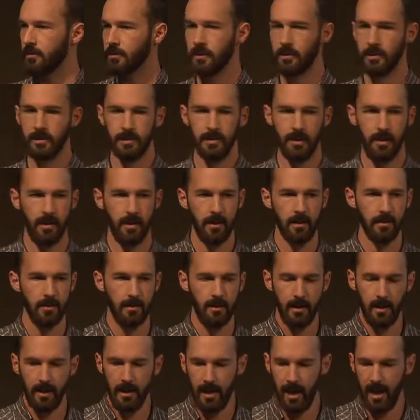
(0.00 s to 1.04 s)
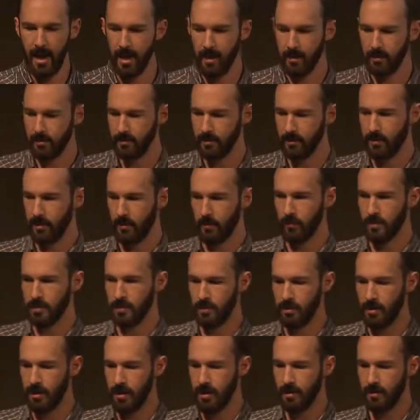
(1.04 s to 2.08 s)
to design, and there was a
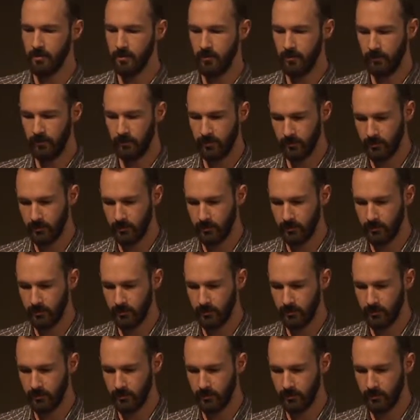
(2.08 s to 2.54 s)
lot of